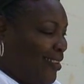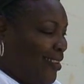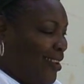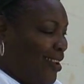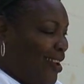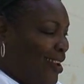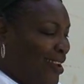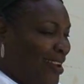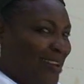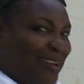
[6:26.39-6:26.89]

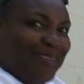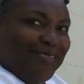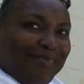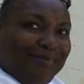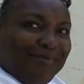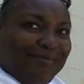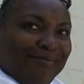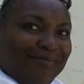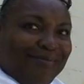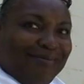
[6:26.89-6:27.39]
Yeah, I don't
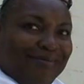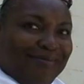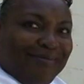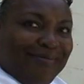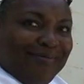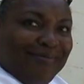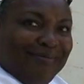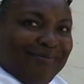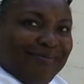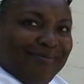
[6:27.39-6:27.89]
see
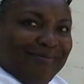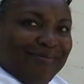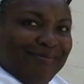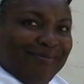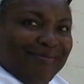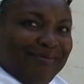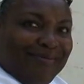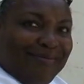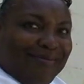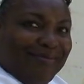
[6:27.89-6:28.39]

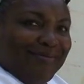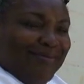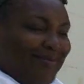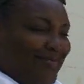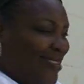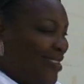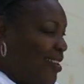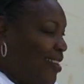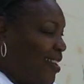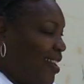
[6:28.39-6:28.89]
collapse.
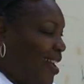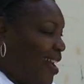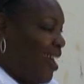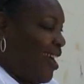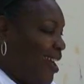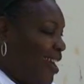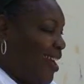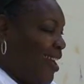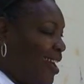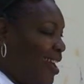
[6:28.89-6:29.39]

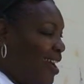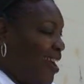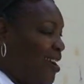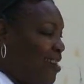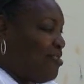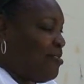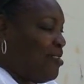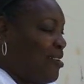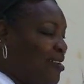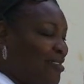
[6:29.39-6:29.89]

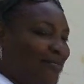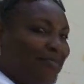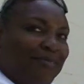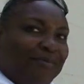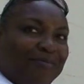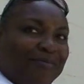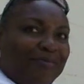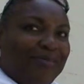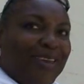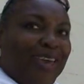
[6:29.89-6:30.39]
I
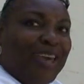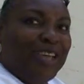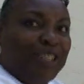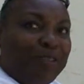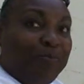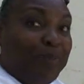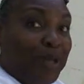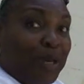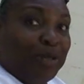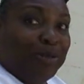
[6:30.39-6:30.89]
see
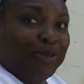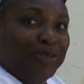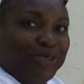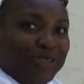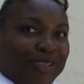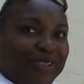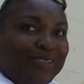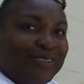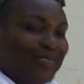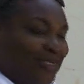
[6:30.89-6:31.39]

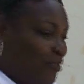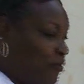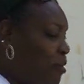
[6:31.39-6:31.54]
implosions.